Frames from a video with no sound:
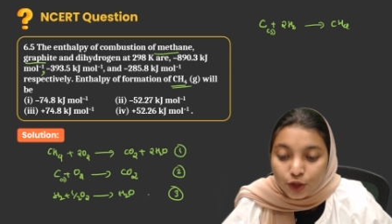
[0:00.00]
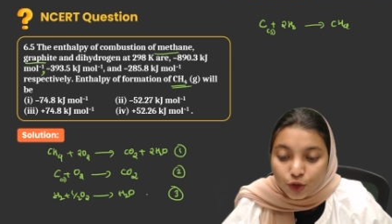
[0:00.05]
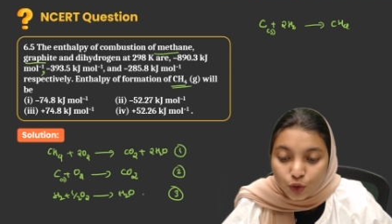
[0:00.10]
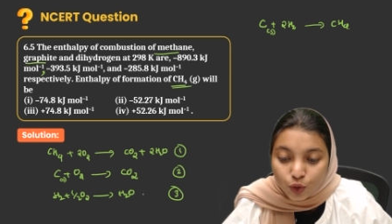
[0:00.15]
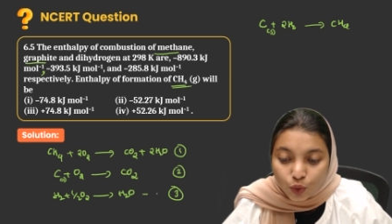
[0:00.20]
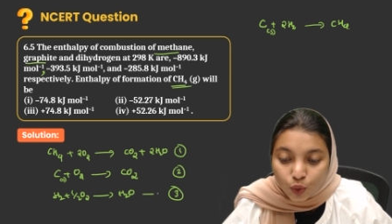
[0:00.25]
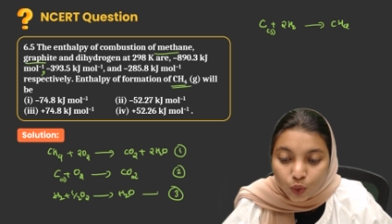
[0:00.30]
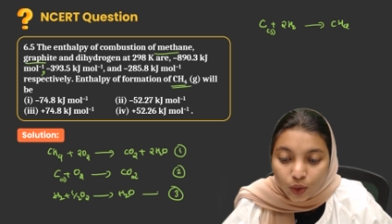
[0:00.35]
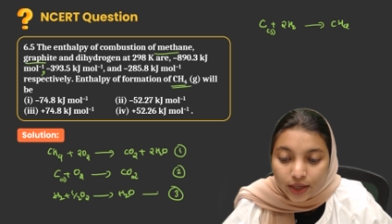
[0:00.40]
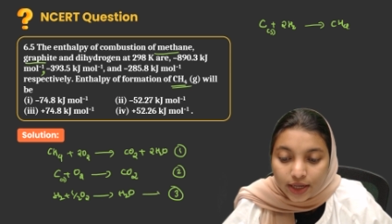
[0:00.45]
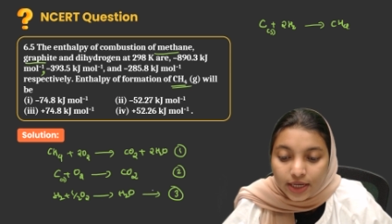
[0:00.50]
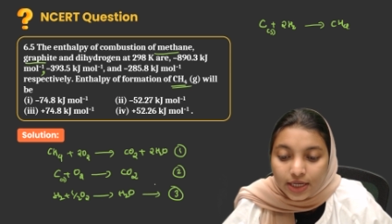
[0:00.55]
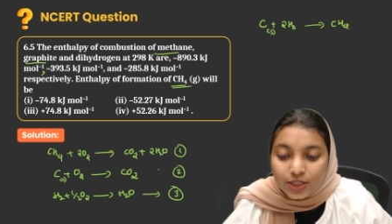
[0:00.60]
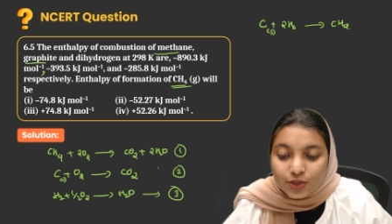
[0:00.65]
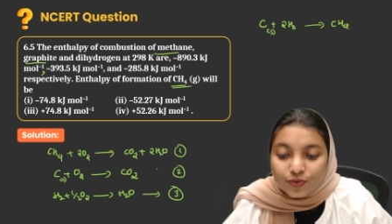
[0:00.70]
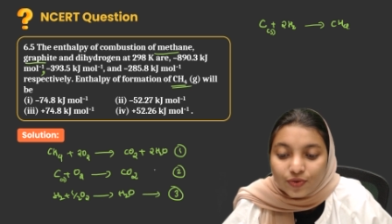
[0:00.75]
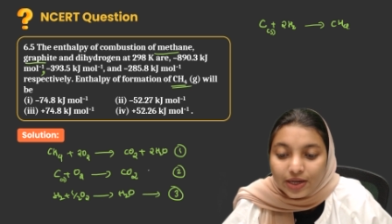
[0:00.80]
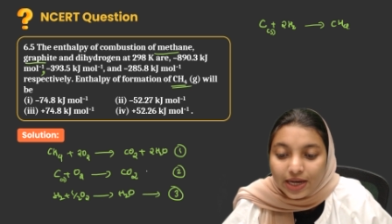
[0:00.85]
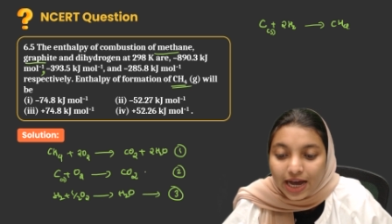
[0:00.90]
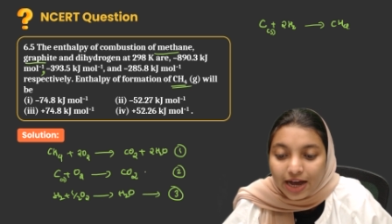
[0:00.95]
do
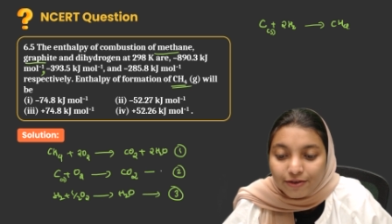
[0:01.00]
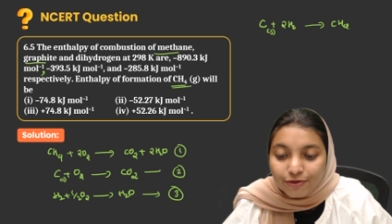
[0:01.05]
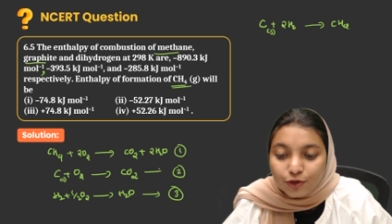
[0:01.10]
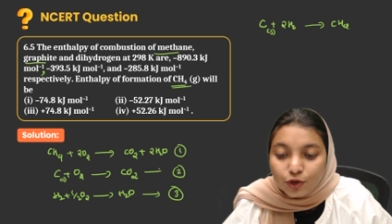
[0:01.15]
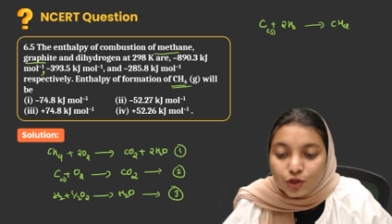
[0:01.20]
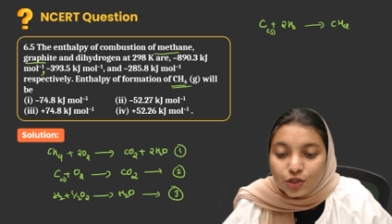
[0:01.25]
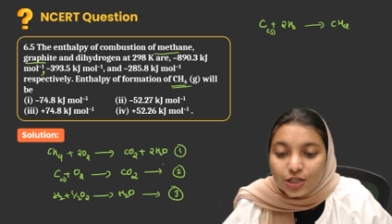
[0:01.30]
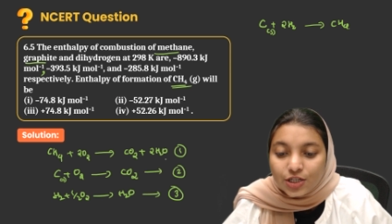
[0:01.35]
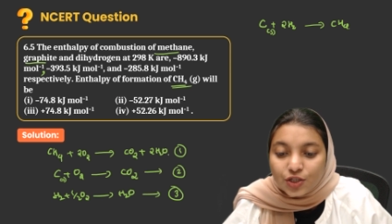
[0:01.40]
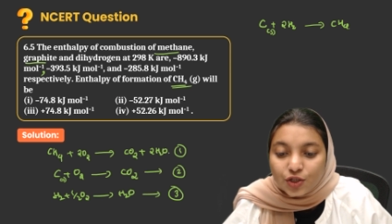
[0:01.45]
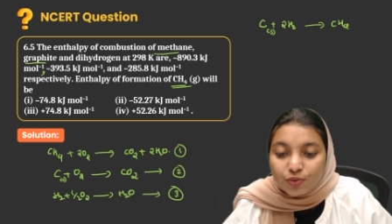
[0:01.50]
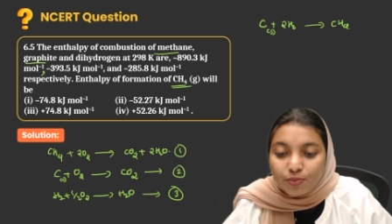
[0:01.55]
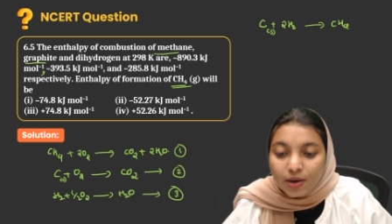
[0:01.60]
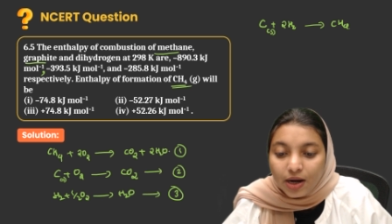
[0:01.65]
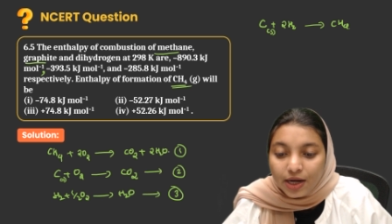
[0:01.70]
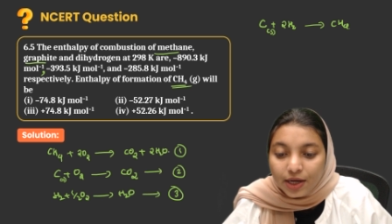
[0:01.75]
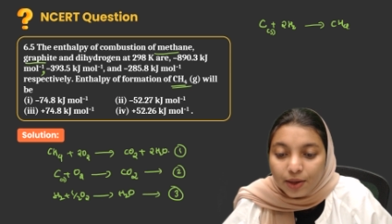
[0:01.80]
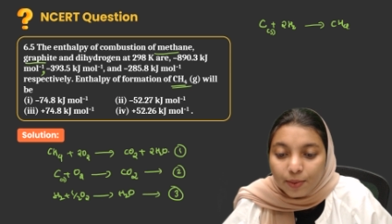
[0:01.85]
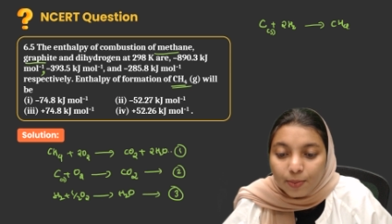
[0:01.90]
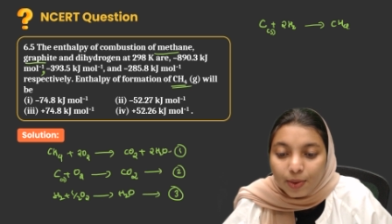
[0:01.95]
is we have to just
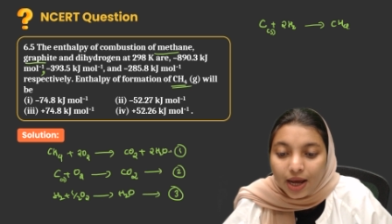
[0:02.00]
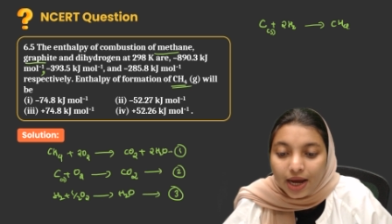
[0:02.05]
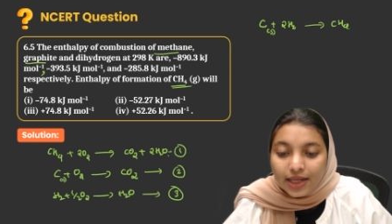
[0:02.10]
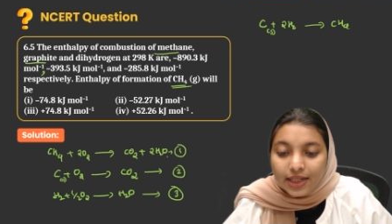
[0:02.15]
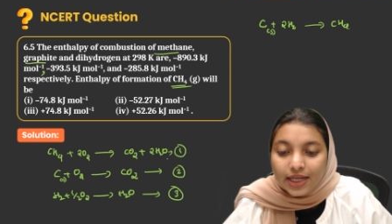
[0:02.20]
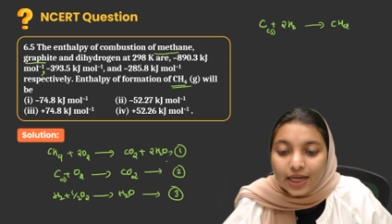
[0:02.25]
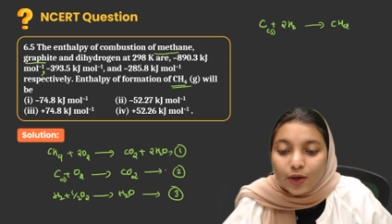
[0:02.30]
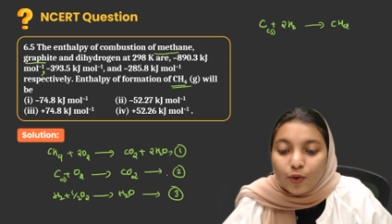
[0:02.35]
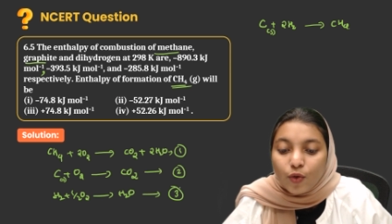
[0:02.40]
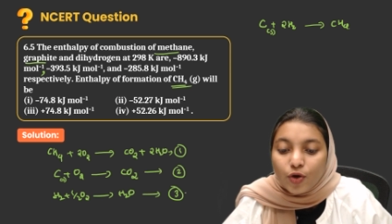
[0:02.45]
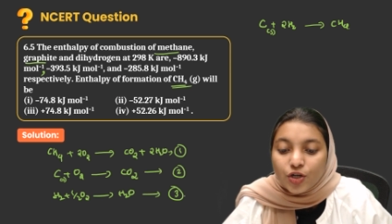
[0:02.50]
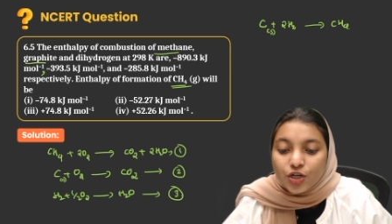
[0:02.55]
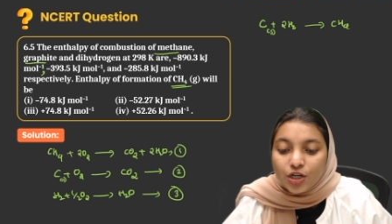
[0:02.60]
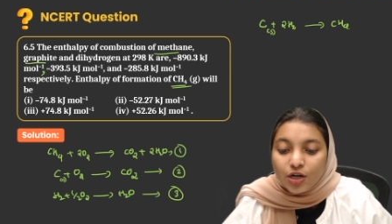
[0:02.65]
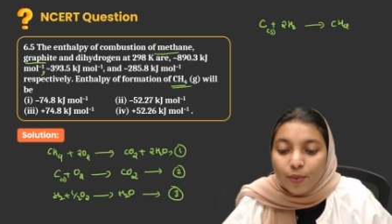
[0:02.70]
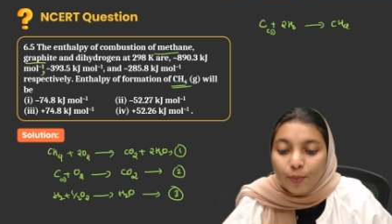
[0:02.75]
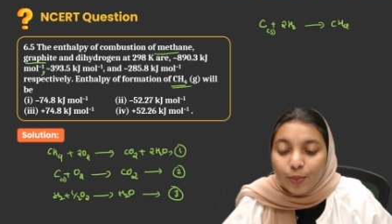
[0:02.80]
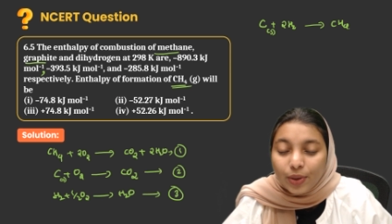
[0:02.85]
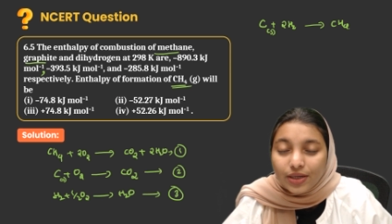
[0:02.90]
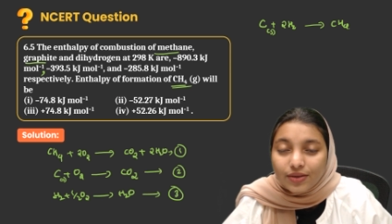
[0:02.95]
multiply the
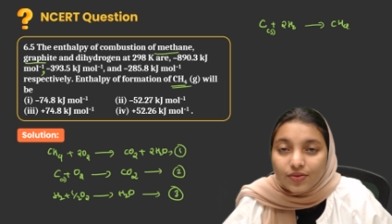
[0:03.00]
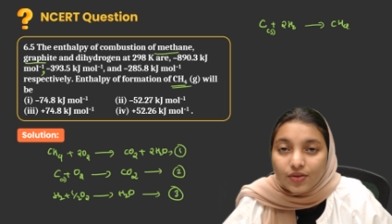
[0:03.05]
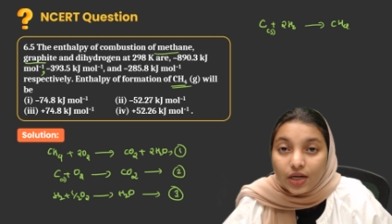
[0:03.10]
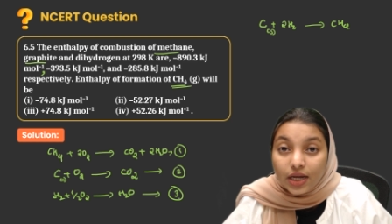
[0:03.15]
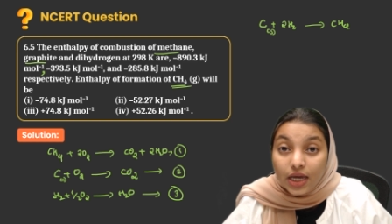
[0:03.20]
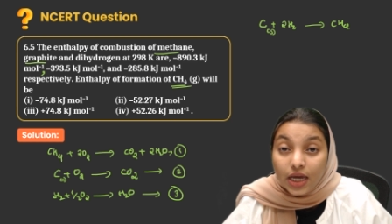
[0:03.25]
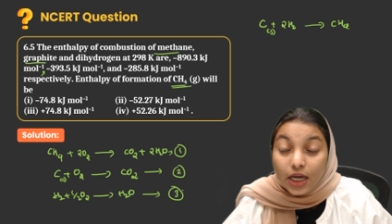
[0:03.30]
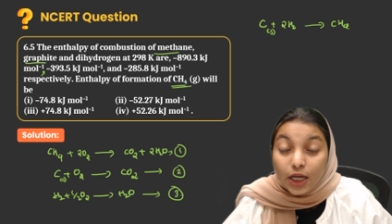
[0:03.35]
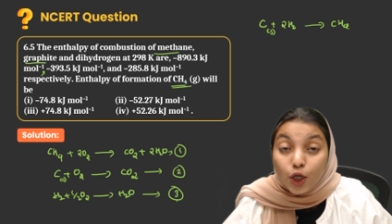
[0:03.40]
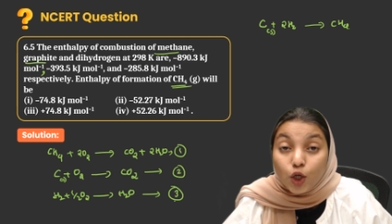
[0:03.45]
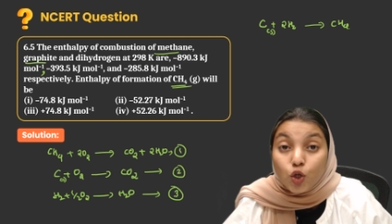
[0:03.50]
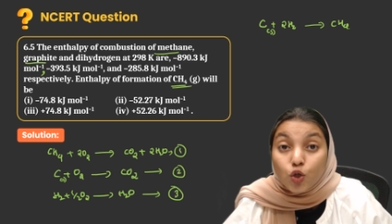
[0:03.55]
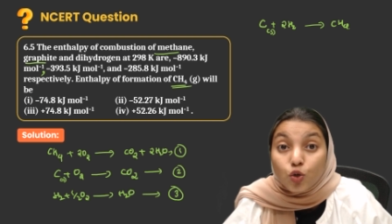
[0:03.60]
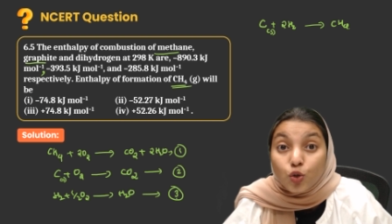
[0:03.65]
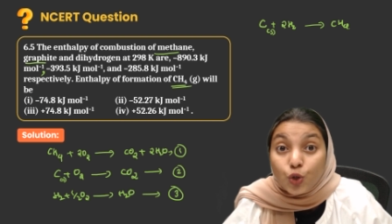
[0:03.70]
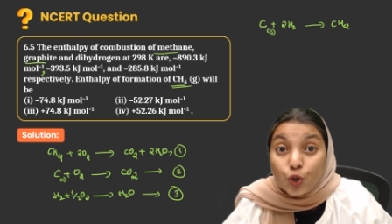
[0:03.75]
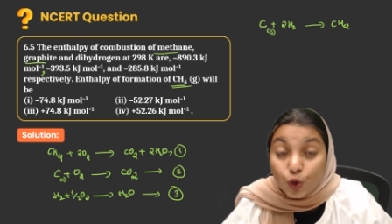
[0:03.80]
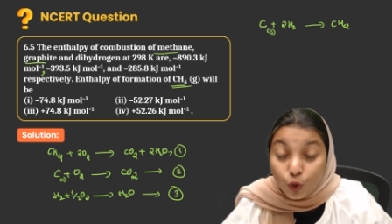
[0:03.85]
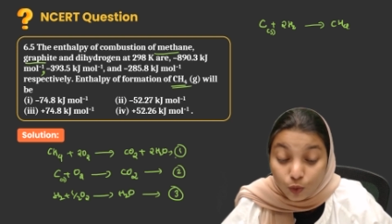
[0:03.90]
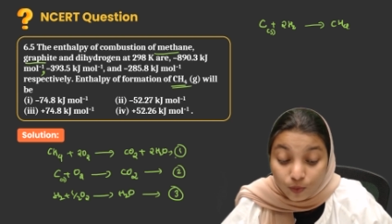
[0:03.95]
equation number 3
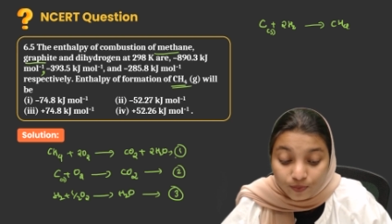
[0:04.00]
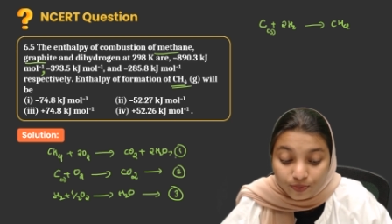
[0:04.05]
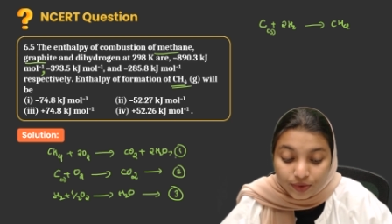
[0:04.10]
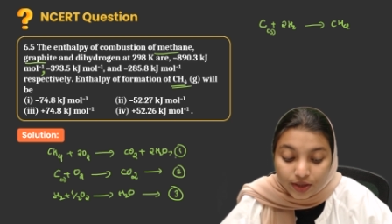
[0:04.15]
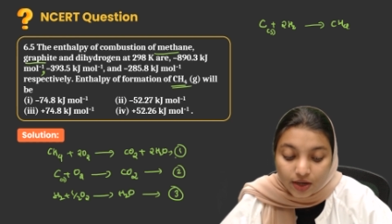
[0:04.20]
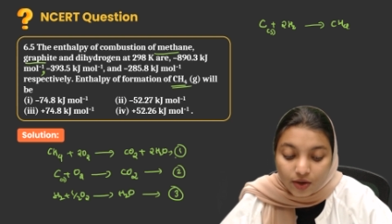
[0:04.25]
into 2.